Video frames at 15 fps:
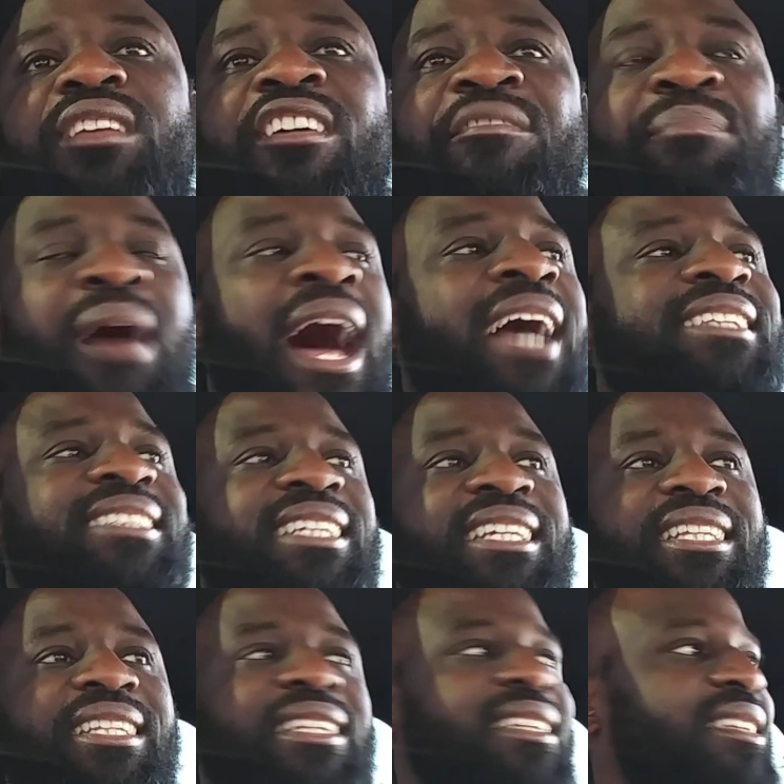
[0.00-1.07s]
of
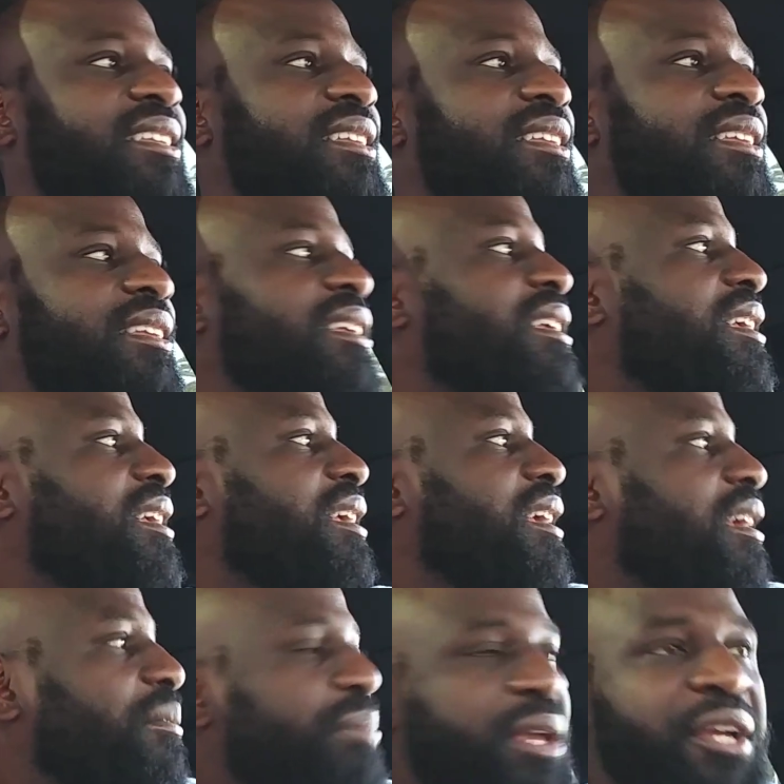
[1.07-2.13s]
boxing.
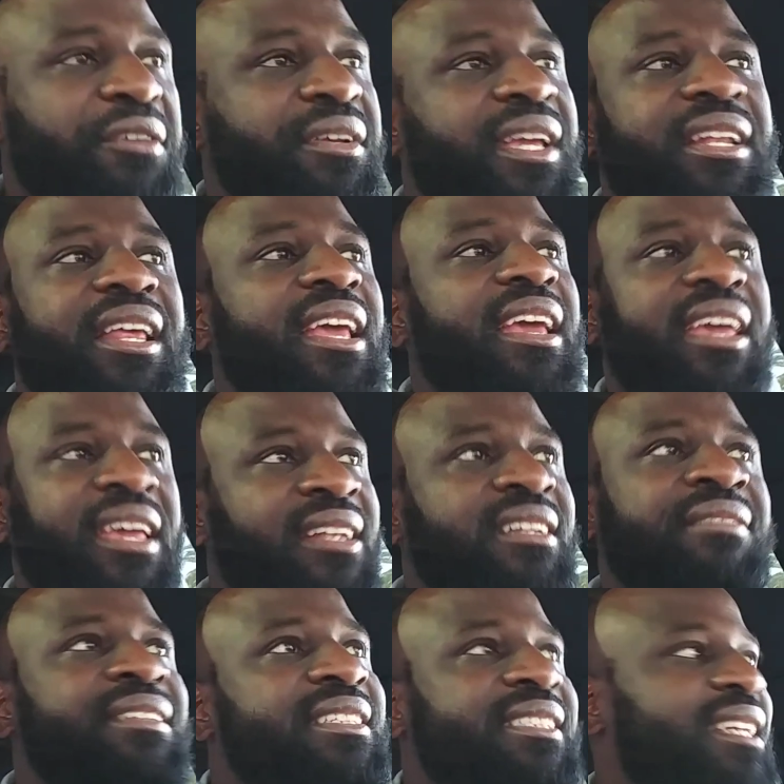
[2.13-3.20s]
Period. End
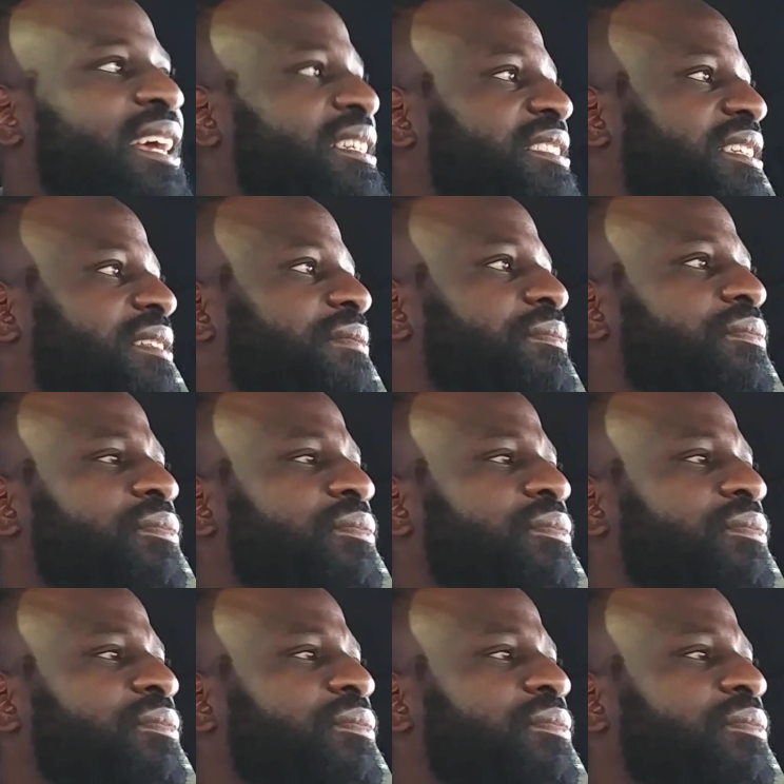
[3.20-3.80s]
of discussion.